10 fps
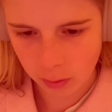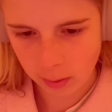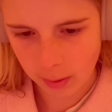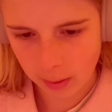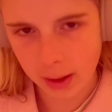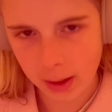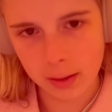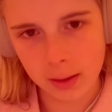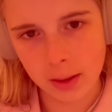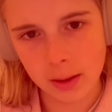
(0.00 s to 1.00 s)
I mean,
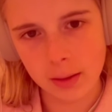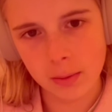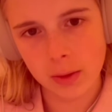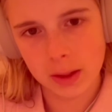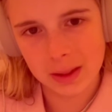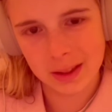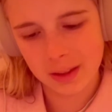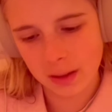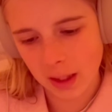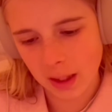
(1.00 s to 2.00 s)
it was in
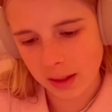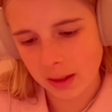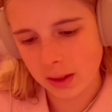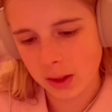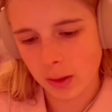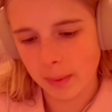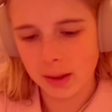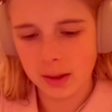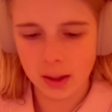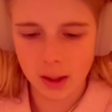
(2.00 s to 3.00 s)
the 90s, so I'm
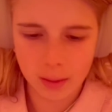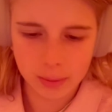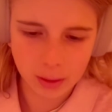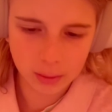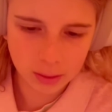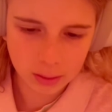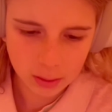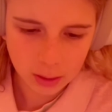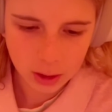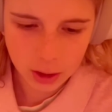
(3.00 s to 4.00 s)
gonna say yeah, probably.
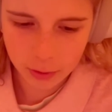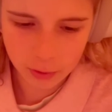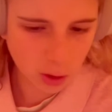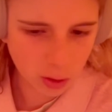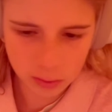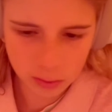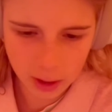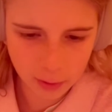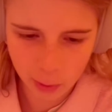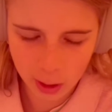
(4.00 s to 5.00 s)
There's no
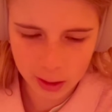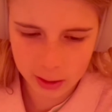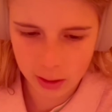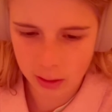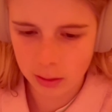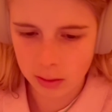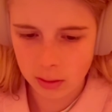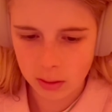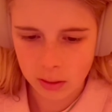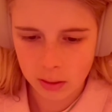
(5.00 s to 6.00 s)
Jennifer Aniston.
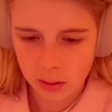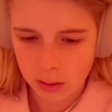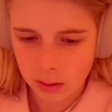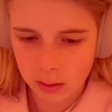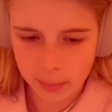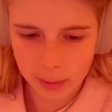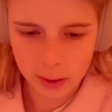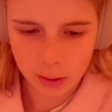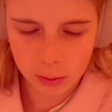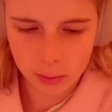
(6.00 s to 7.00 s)

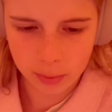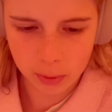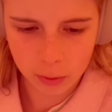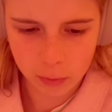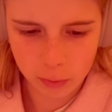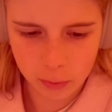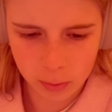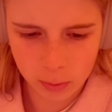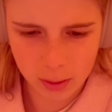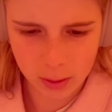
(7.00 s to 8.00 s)
Makers for person.
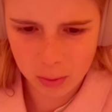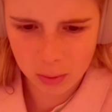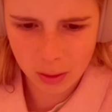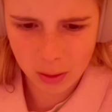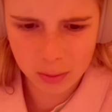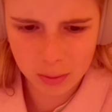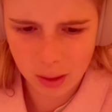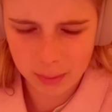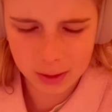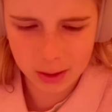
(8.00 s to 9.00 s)
I don't know.
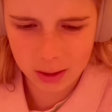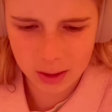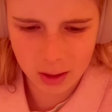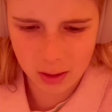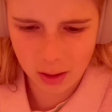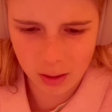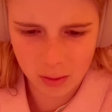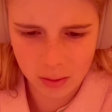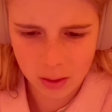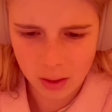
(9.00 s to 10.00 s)
I'm just gonna say no.
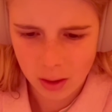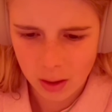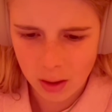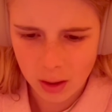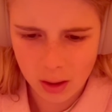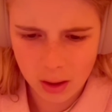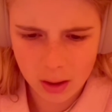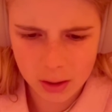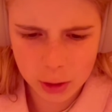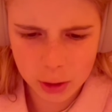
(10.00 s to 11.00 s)
Uh,
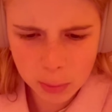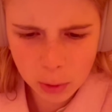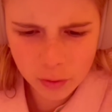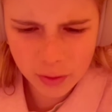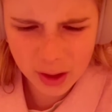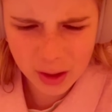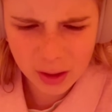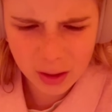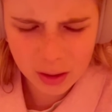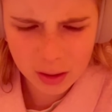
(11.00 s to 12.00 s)
does the
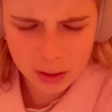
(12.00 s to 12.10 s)
movie